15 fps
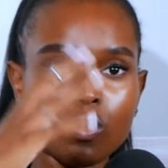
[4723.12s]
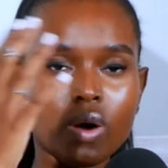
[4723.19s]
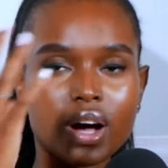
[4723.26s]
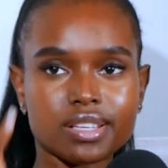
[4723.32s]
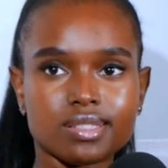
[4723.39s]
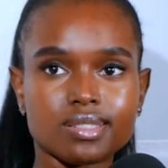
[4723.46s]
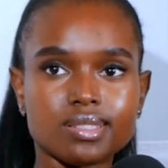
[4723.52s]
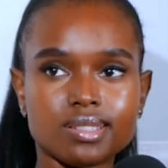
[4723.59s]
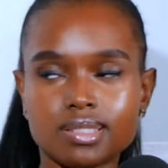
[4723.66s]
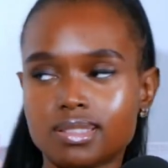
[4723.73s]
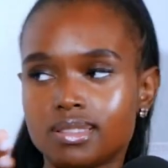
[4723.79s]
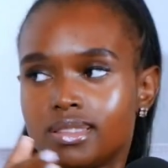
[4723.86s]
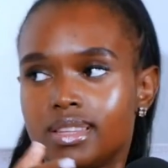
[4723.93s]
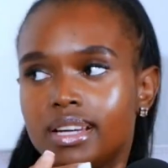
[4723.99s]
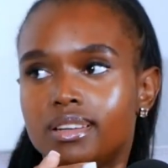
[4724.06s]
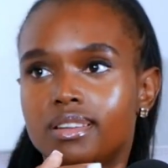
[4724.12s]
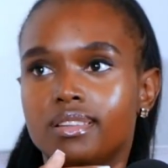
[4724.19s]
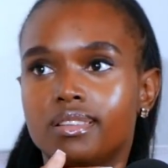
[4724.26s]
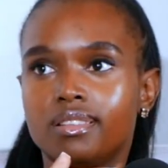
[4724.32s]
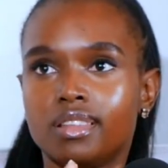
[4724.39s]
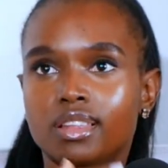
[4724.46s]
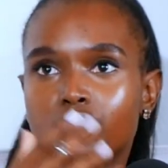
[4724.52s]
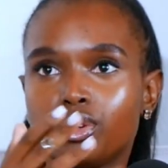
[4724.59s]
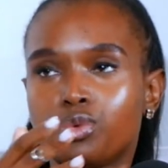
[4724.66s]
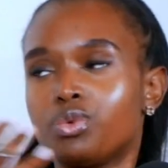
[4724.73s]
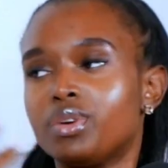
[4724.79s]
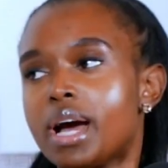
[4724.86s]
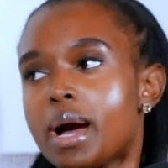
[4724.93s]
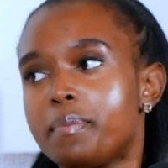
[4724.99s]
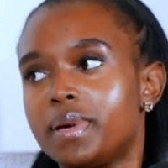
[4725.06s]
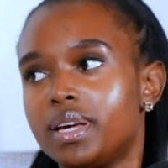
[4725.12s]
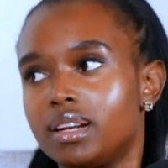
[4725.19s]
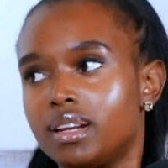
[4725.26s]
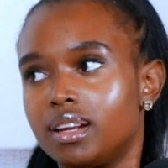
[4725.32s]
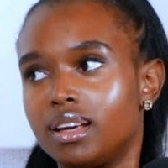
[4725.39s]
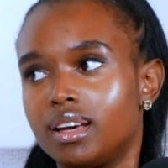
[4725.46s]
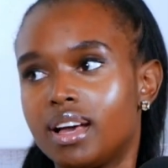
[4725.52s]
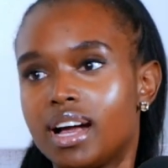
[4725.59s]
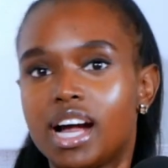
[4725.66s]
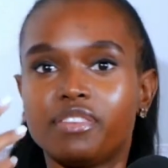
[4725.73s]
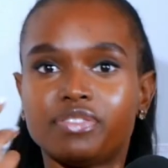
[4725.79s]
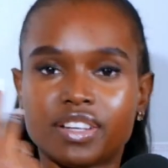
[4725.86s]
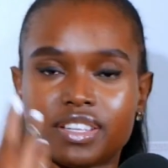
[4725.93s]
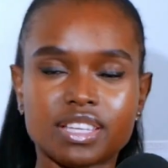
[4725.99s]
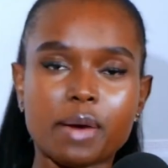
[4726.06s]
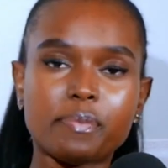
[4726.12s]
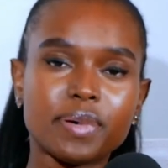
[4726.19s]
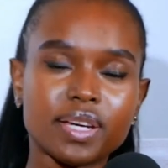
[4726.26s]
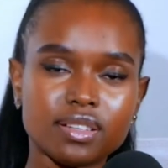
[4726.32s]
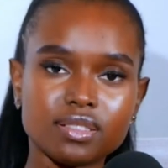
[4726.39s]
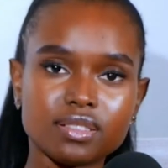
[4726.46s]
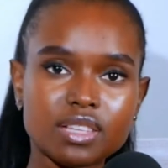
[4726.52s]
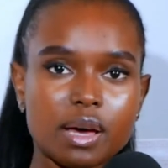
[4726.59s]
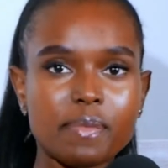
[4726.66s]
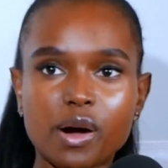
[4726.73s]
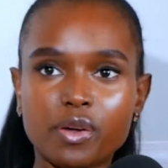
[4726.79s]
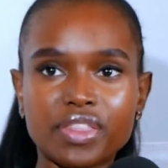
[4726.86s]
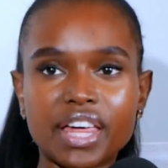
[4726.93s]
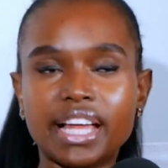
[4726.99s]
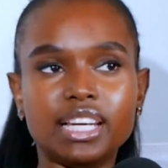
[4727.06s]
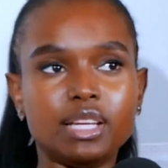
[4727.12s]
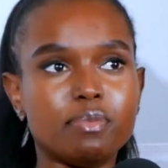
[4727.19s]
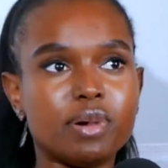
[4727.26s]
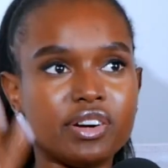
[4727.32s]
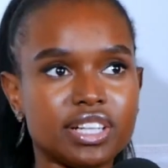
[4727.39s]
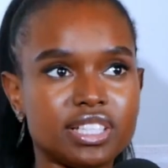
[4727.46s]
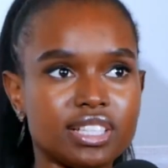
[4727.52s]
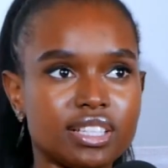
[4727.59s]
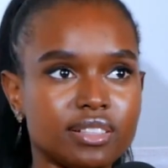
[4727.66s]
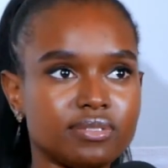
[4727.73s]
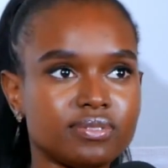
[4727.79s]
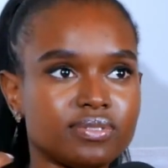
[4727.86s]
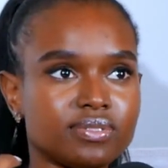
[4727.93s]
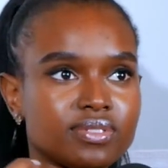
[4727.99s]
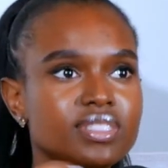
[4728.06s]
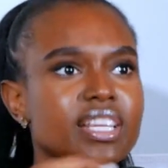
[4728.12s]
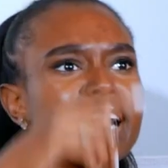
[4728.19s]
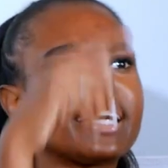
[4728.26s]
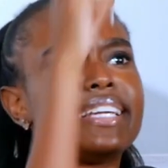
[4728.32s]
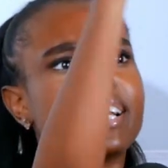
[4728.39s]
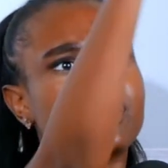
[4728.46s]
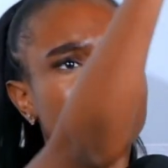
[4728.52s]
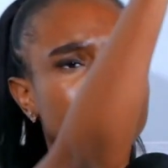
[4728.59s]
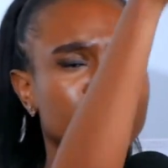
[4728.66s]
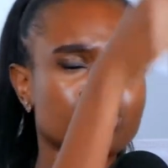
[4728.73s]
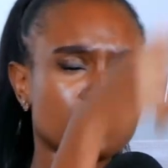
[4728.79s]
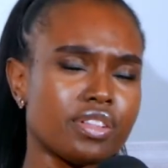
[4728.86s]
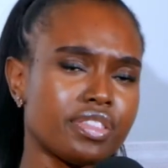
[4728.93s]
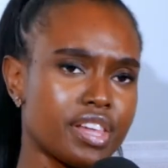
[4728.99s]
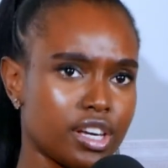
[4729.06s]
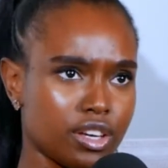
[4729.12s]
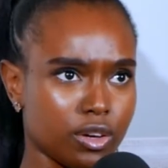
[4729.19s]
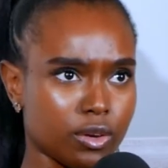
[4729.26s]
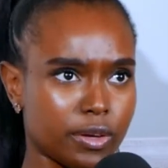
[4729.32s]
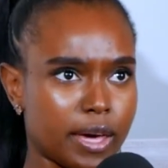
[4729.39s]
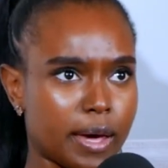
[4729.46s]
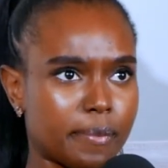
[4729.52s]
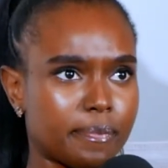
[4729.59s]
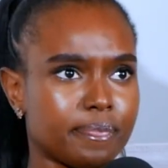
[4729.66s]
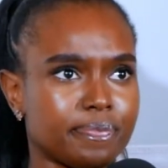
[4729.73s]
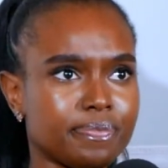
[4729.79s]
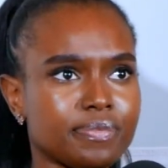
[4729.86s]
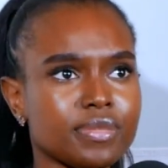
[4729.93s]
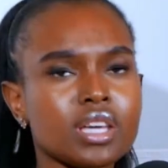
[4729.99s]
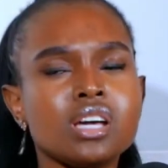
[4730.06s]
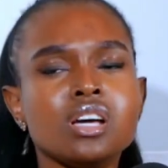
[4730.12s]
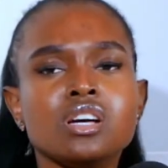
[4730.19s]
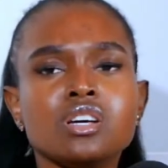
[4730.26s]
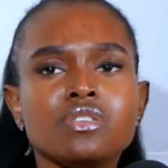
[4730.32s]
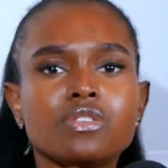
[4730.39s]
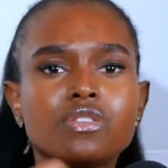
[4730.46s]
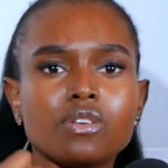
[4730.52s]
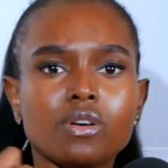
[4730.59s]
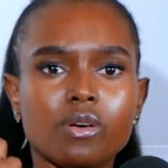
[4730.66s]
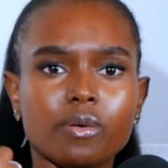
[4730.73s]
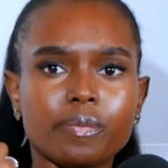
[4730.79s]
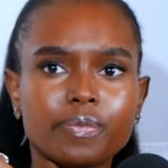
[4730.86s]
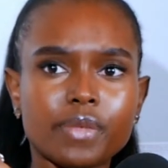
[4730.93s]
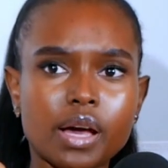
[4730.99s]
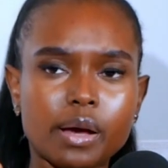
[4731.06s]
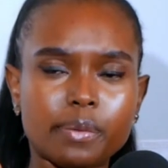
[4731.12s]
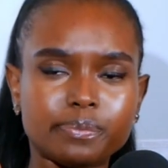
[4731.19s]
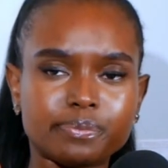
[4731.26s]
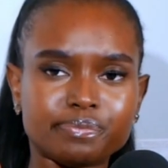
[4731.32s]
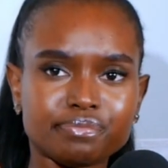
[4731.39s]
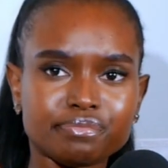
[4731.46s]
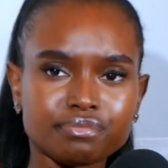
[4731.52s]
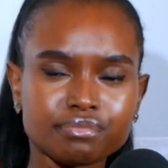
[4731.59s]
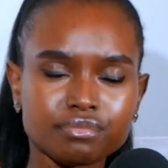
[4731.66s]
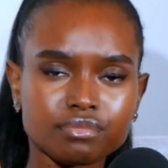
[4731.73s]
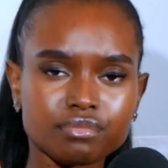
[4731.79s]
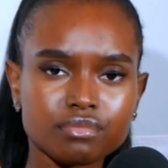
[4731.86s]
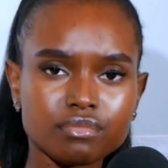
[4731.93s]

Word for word: the worst that they thought would happen after it's happened somehow they are liberated dark night of the soul thank you yeah so um